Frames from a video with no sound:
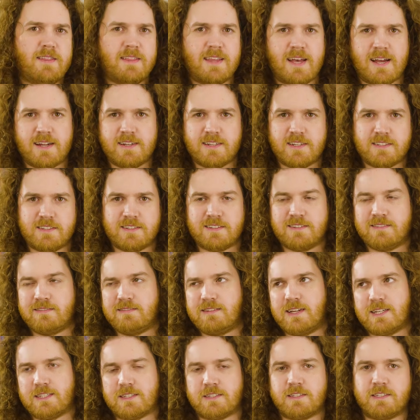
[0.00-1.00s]
That doesn't
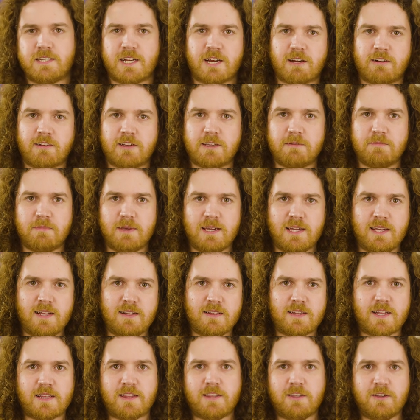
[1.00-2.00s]
necessarily mean
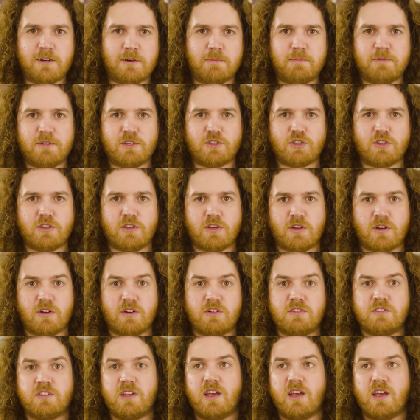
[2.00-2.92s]
that the opposition goes,